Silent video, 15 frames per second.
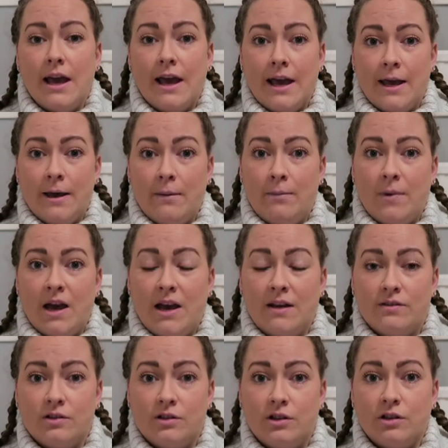
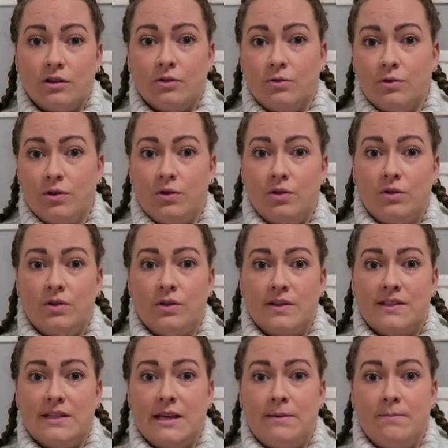after going through the
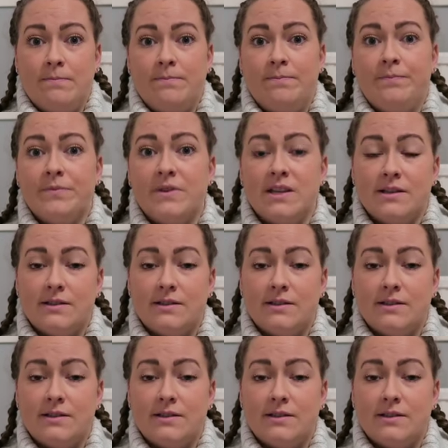same